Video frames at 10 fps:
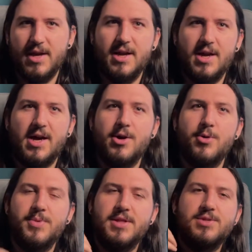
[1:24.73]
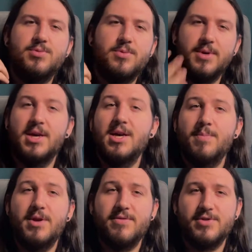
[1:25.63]
And I hope that this will be
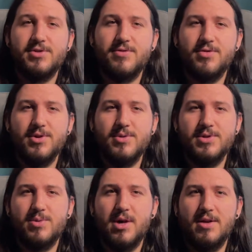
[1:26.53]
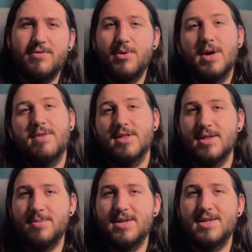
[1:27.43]
beneficial for you as well if you have
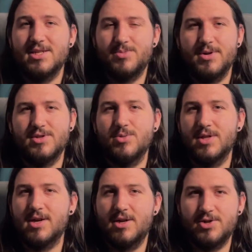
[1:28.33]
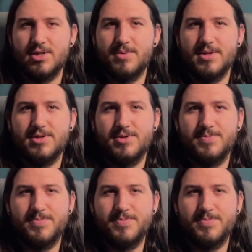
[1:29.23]
limited experience with contrast paints.